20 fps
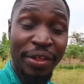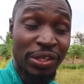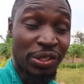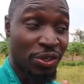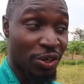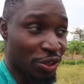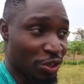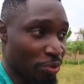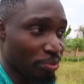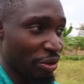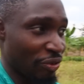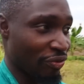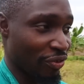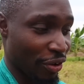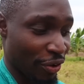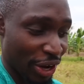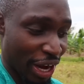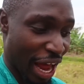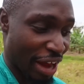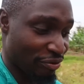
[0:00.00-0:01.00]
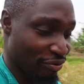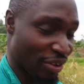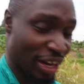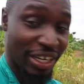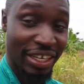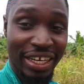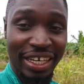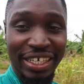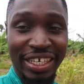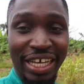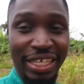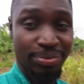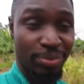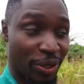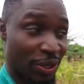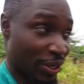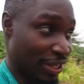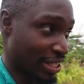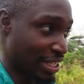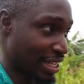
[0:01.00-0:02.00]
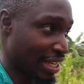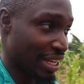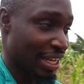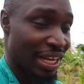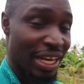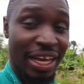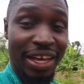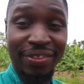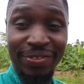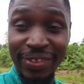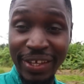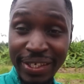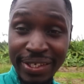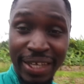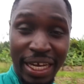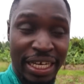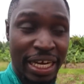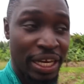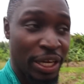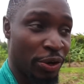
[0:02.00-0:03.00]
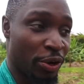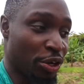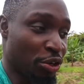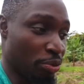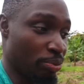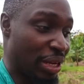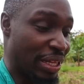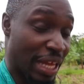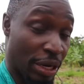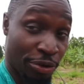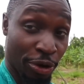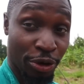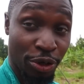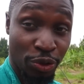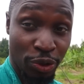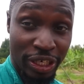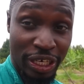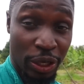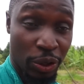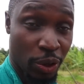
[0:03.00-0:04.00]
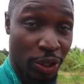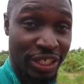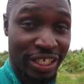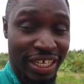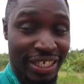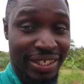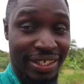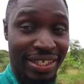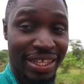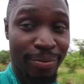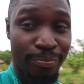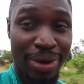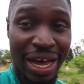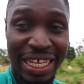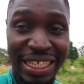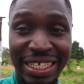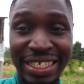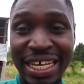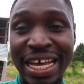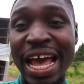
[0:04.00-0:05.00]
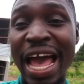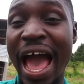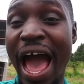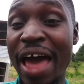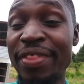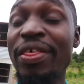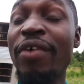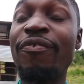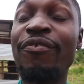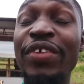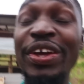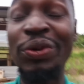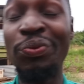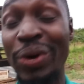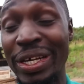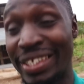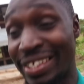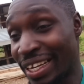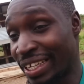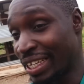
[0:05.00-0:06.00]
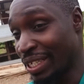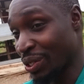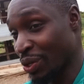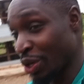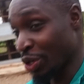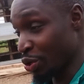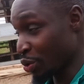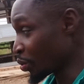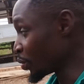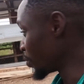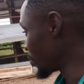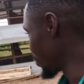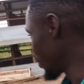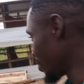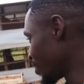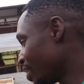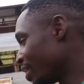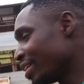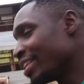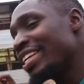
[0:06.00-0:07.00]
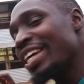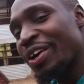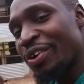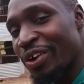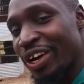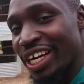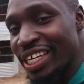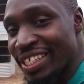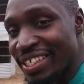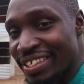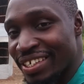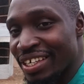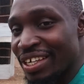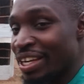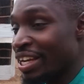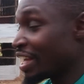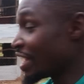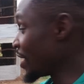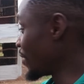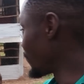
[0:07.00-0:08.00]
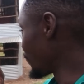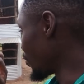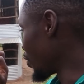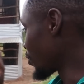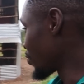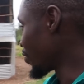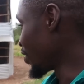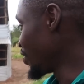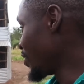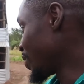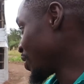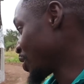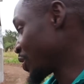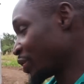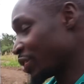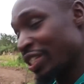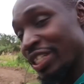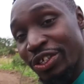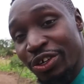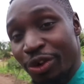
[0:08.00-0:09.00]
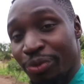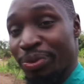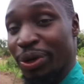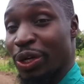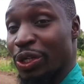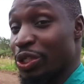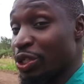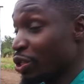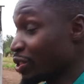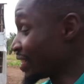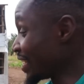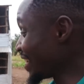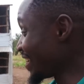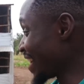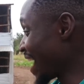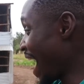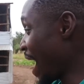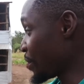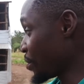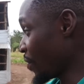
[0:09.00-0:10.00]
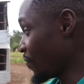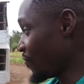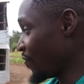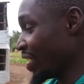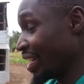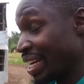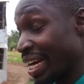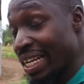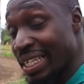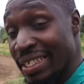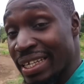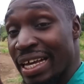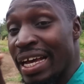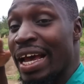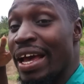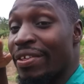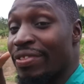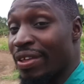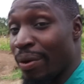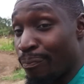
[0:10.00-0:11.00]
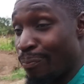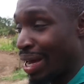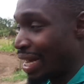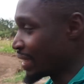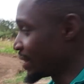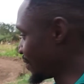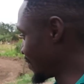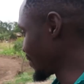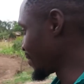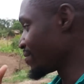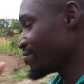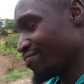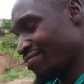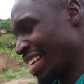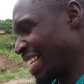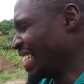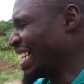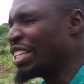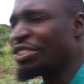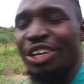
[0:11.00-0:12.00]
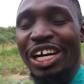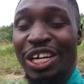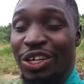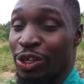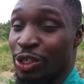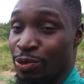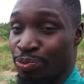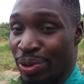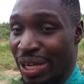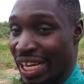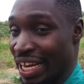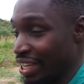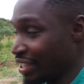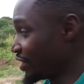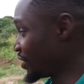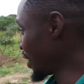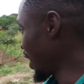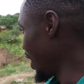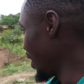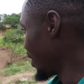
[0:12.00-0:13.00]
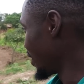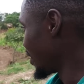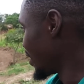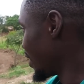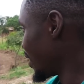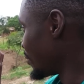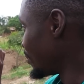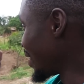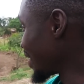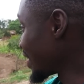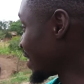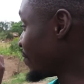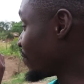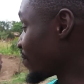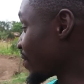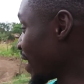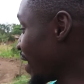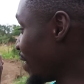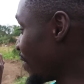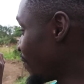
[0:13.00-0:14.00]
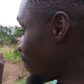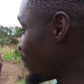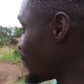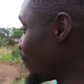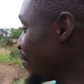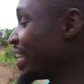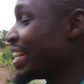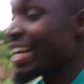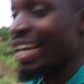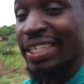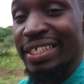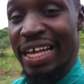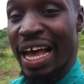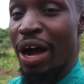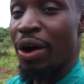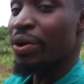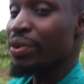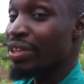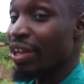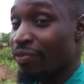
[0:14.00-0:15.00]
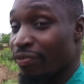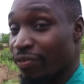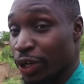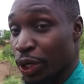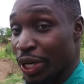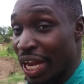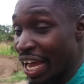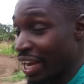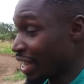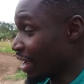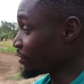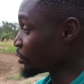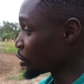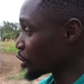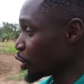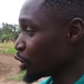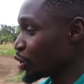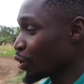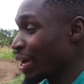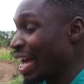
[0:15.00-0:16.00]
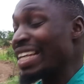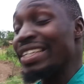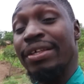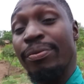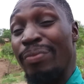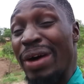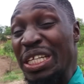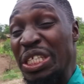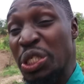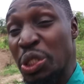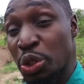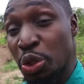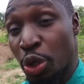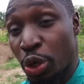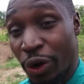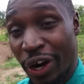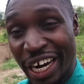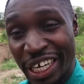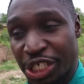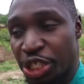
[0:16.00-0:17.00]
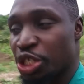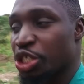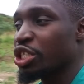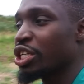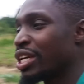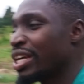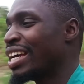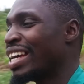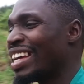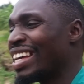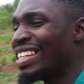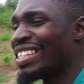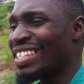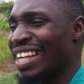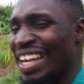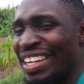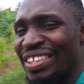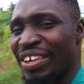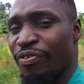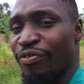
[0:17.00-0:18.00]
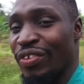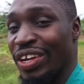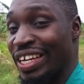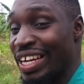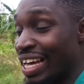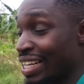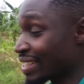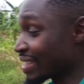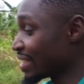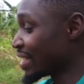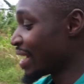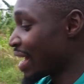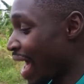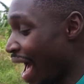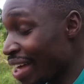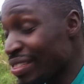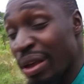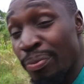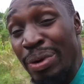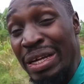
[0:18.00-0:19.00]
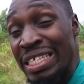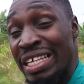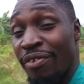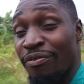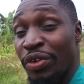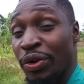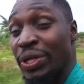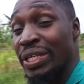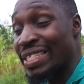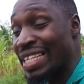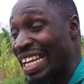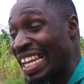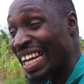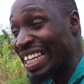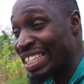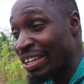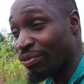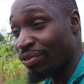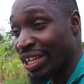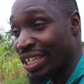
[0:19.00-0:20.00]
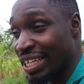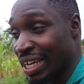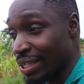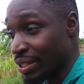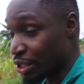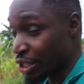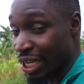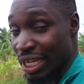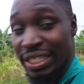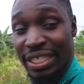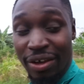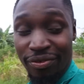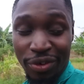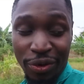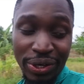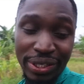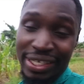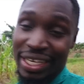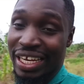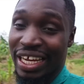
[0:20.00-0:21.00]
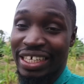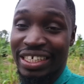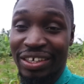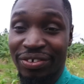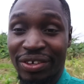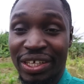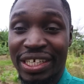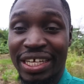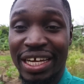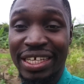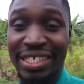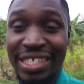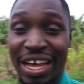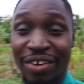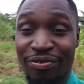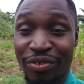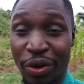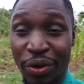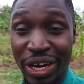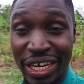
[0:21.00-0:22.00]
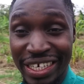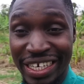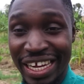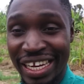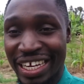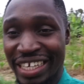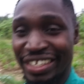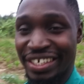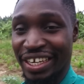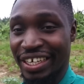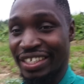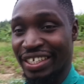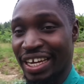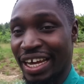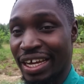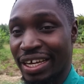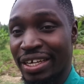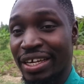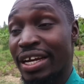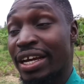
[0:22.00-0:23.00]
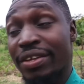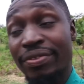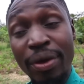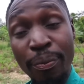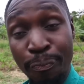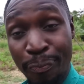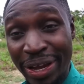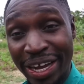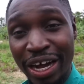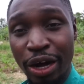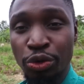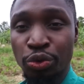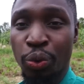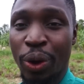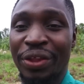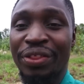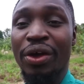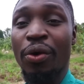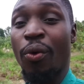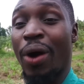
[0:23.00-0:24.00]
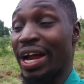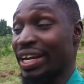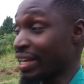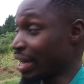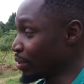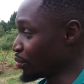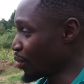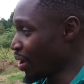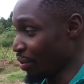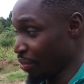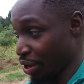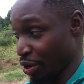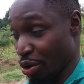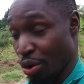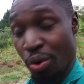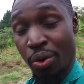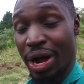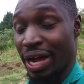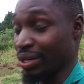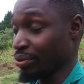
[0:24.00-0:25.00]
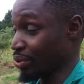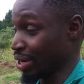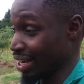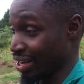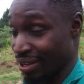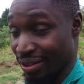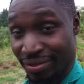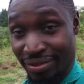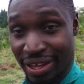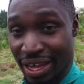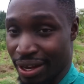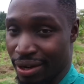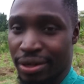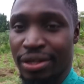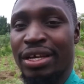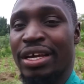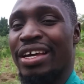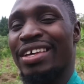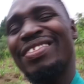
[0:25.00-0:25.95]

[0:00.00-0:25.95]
And that's going to be very advantageous because that's certainly going to mean that we're going to decongest the birds and the feed wastage is going to decrease, if not reduce to zero. Because using the other feeders, the birds, there's literally no spillage, yeah? But if the feeders are on the floor, like I've shown you guys, the birds scratch inside the feeders. And the birds are very selective eaters. Chickens are very selective eaters. They are very intelligent, yeah? They pick out what they want and what they don't want, well, they'll,